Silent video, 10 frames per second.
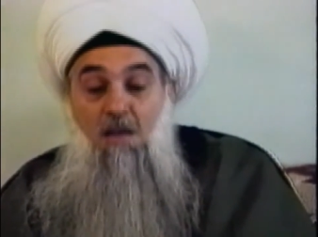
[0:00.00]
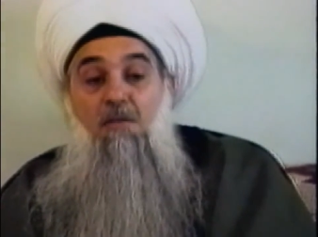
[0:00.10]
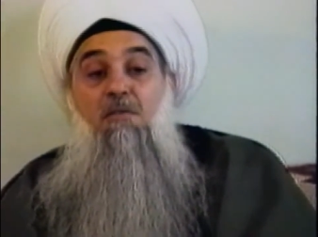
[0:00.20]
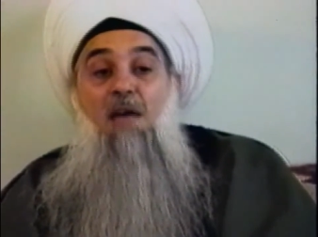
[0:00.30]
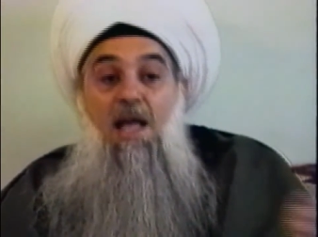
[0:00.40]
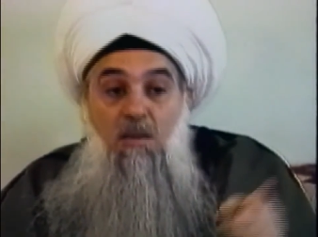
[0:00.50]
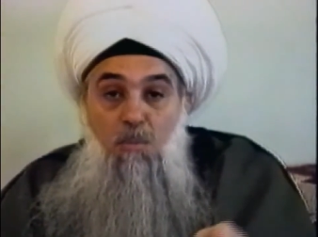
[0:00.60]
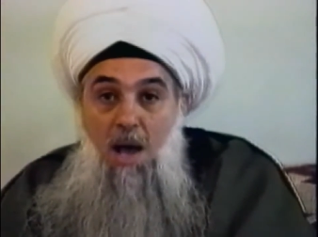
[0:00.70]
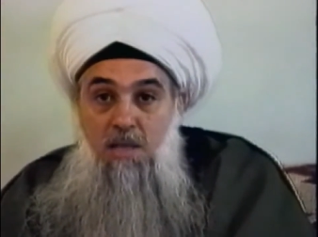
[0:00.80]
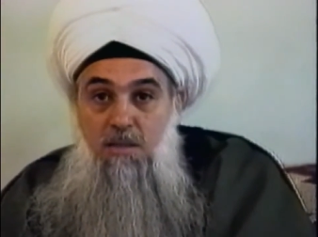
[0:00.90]
That
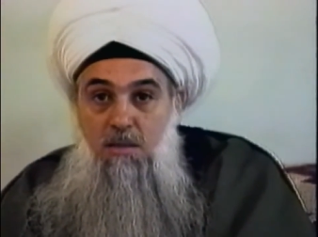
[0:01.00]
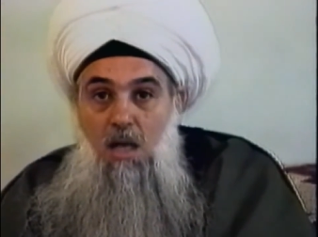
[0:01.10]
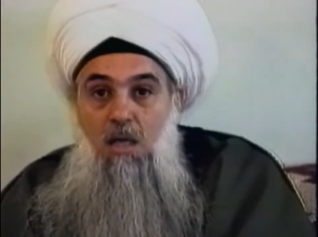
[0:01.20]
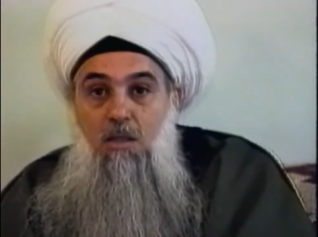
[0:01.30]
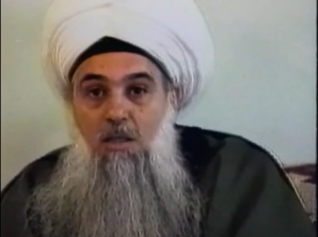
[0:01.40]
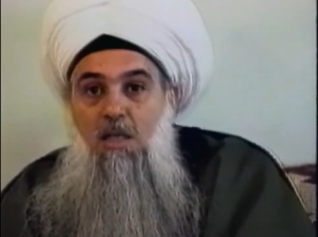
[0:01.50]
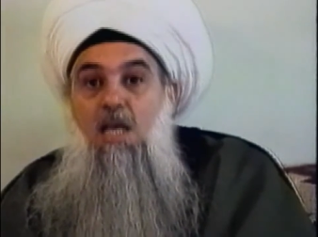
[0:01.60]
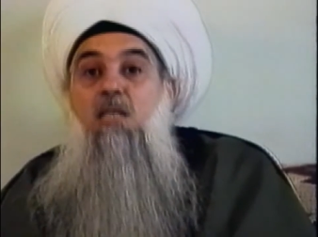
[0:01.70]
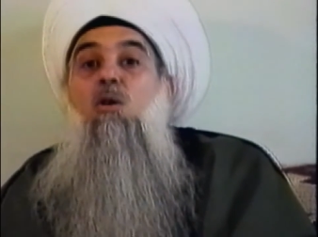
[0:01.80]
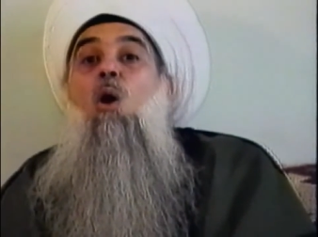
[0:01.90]
master
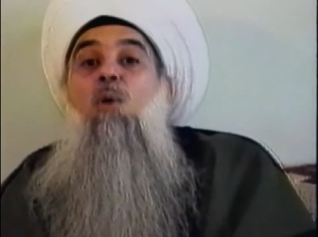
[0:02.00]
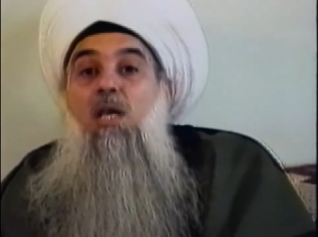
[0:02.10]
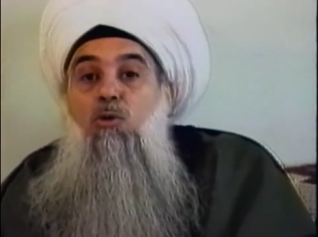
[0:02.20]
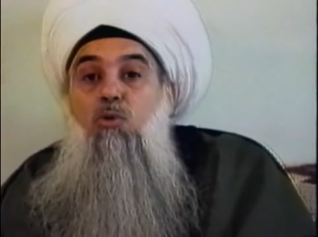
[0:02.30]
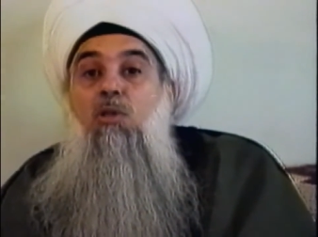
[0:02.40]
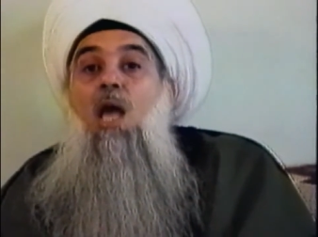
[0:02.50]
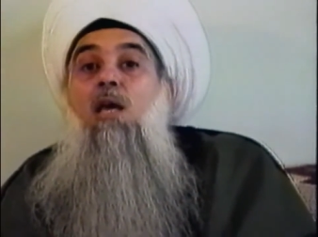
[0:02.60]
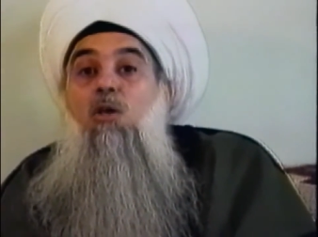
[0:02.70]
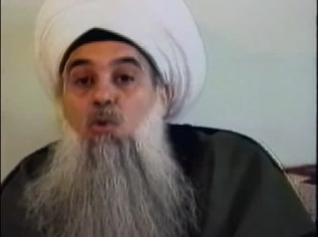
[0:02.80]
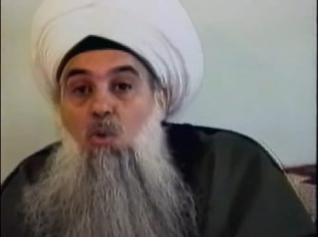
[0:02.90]
is going to
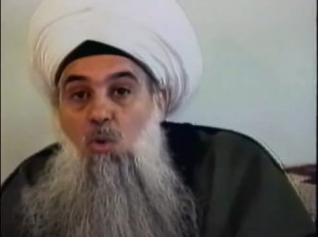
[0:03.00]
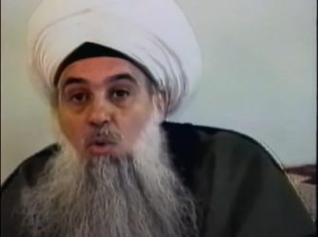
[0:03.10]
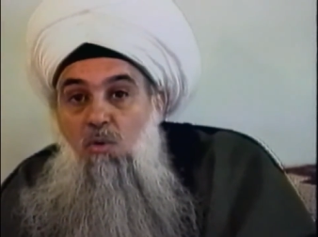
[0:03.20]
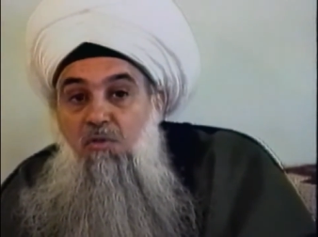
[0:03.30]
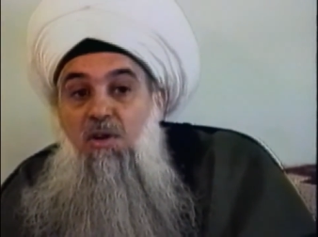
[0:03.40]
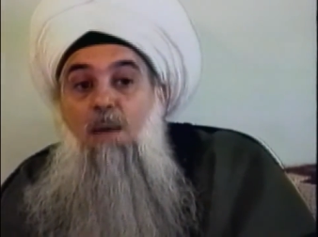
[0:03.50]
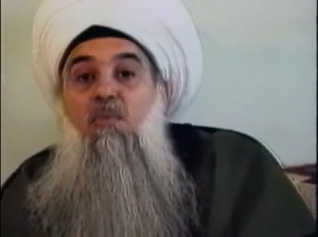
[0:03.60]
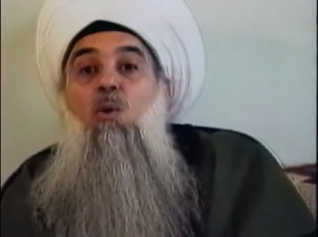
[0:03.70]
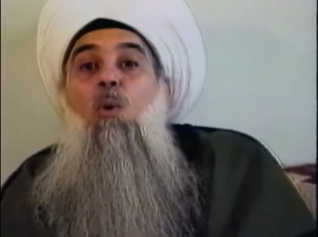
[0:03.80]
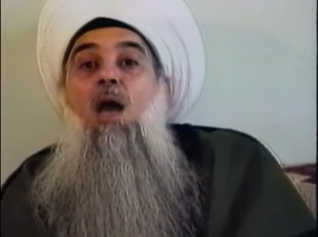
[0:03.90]
take you from
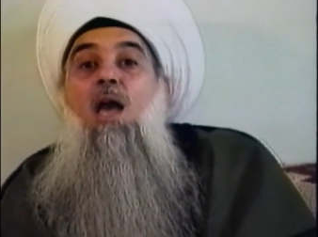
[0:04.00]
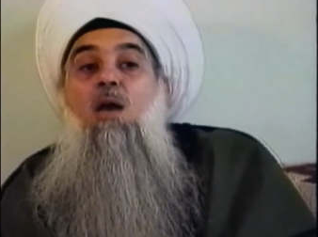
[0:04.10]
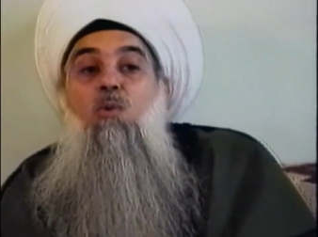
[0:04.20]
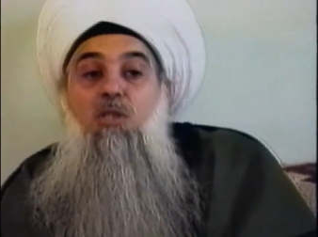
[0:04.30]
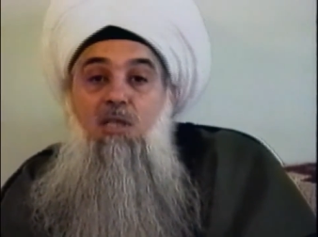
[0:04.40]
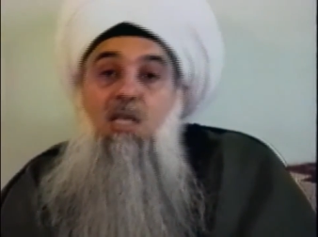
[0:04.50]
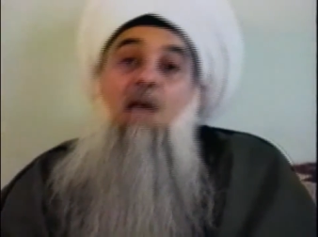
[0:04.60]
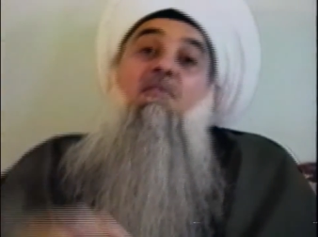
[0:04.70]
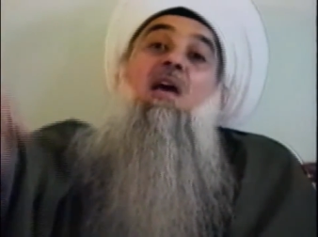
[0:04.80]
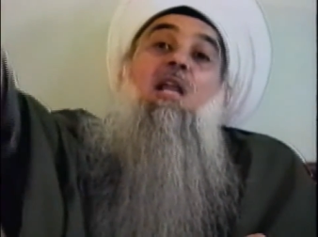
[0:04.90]
the way which is a
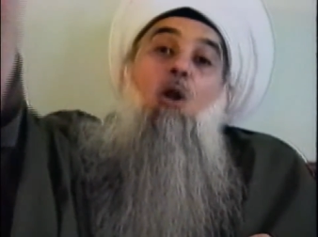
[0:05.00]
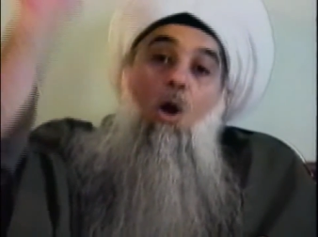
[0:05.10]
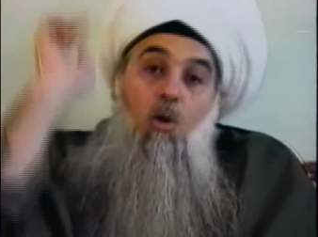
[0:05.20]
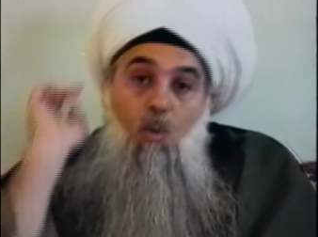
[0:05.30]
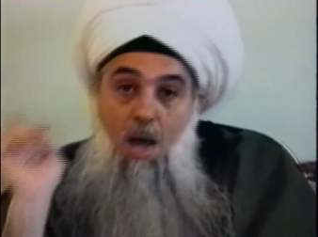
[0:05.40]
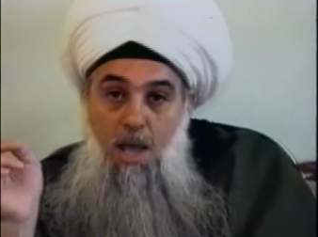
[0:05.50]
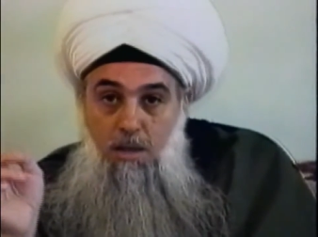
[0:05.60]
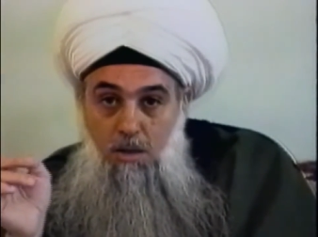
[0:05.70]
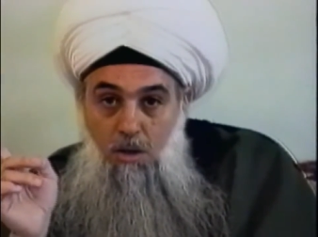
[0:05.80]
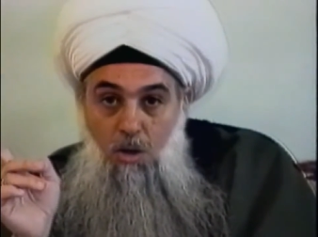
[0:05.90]
very long
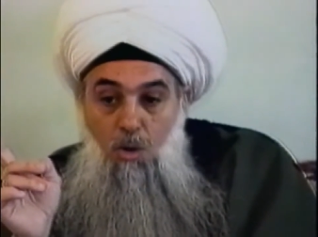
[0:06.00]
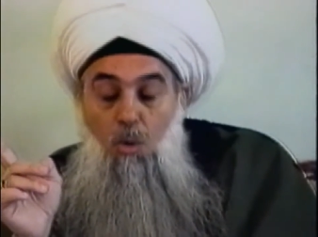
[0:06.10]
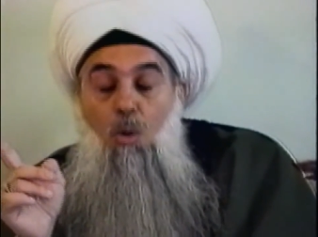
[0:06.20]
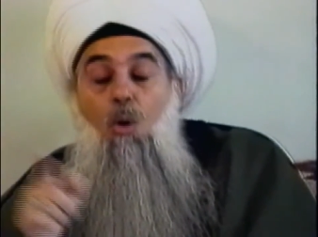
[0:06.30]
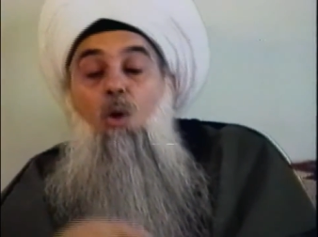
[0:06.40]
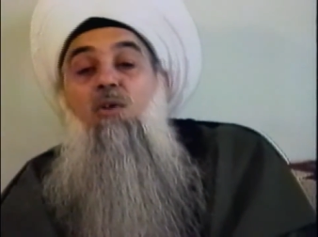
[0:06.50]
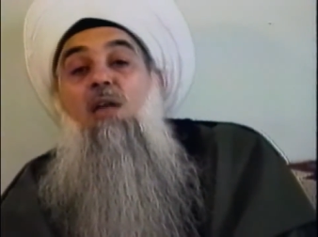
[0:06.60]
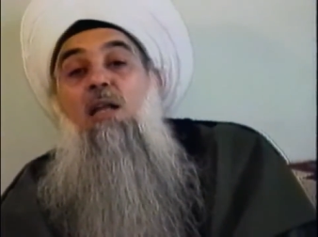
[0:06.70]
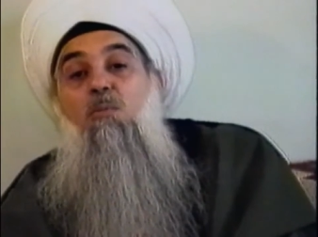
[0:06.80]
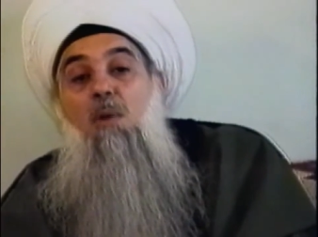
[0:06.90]
way or
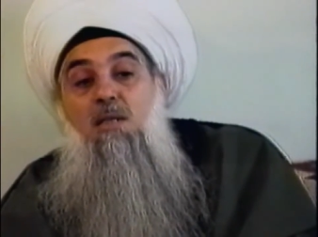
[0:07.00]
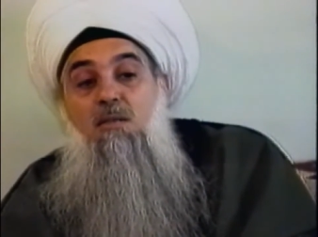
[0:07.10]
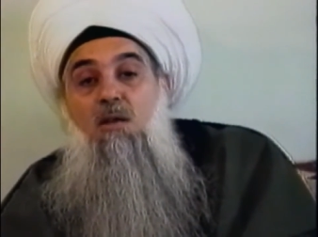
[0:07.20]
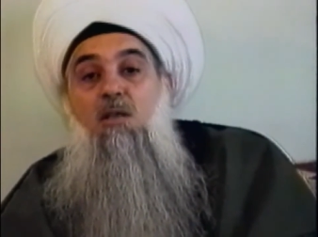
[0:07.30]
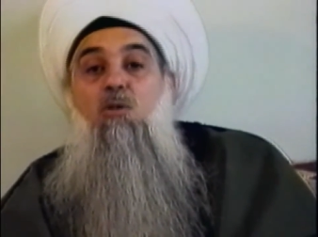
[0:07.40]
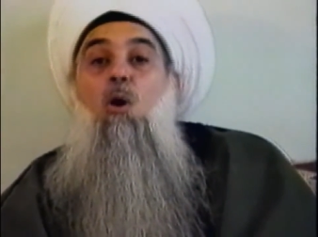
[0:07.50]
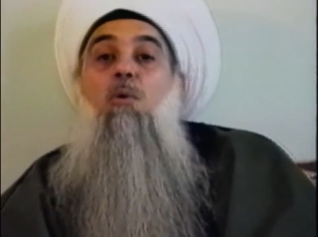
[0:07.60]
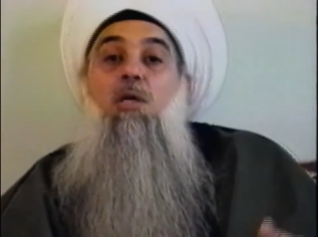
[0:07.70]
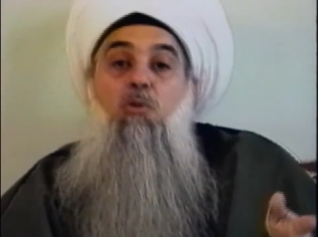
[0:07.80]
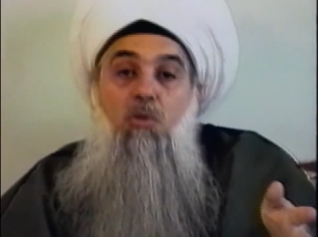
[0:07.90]
that master is
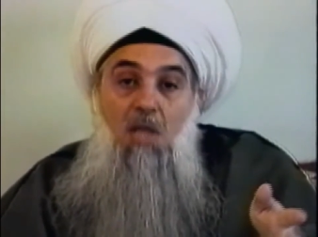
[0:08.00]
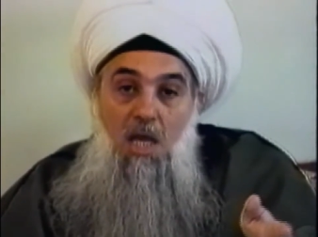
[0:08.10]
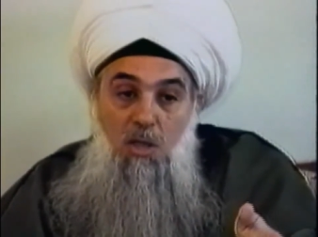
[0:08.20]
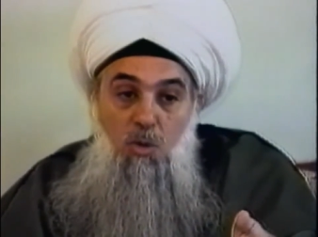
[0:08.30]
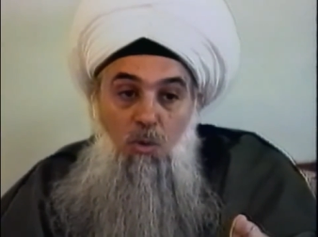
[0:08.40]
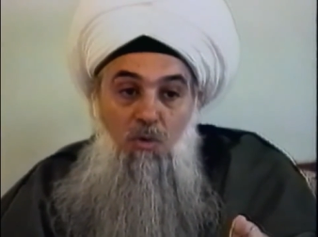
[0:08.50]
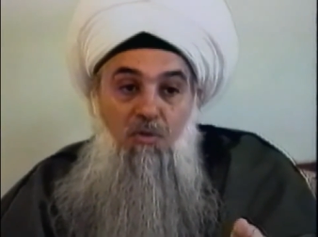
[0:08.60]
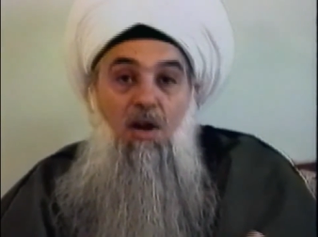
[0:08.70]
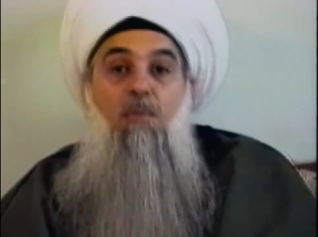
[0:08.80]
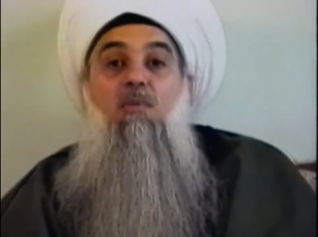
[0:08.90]
going to take you
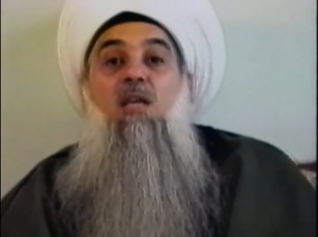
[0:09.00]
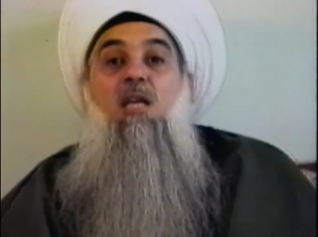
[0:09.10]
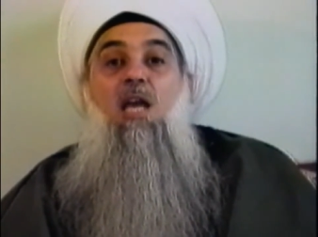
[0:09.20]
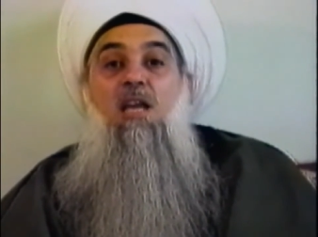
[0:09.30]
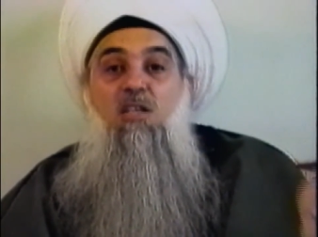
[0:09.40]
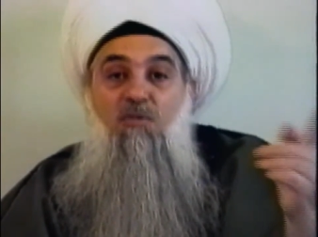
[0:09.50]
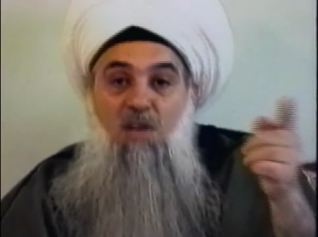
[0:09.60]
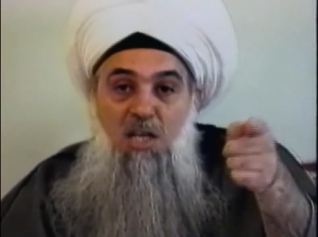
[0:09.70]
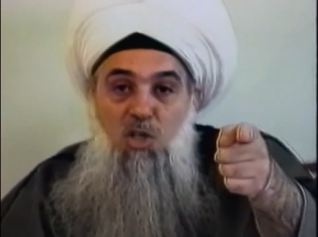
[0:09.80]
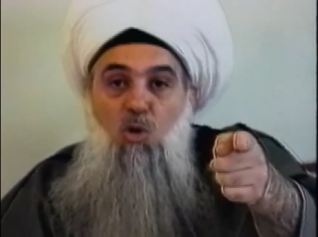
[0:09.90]
from the a
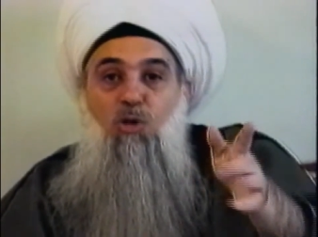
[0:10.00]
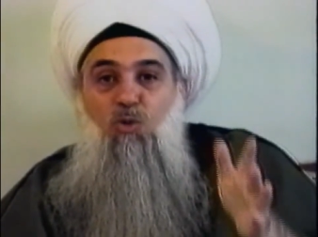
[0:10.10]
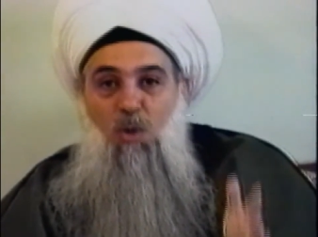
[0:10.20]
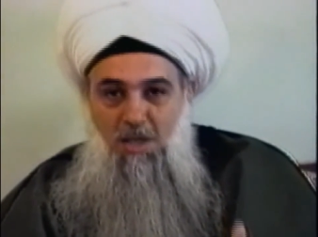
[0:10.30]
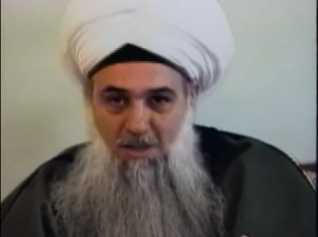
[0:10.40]
very short way.